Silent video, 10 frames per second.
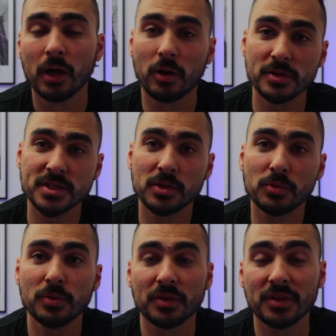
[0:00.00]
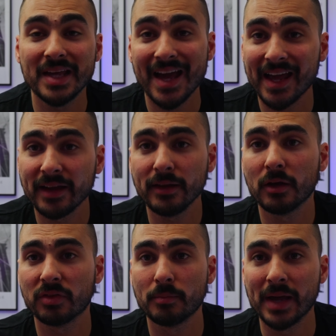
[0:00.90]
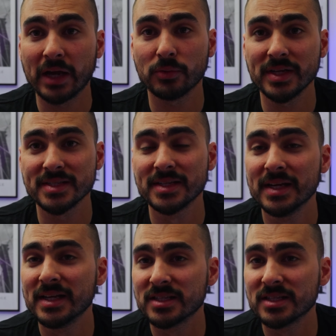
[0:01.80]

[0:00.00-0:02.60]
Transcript: Also, the angle of the backrest,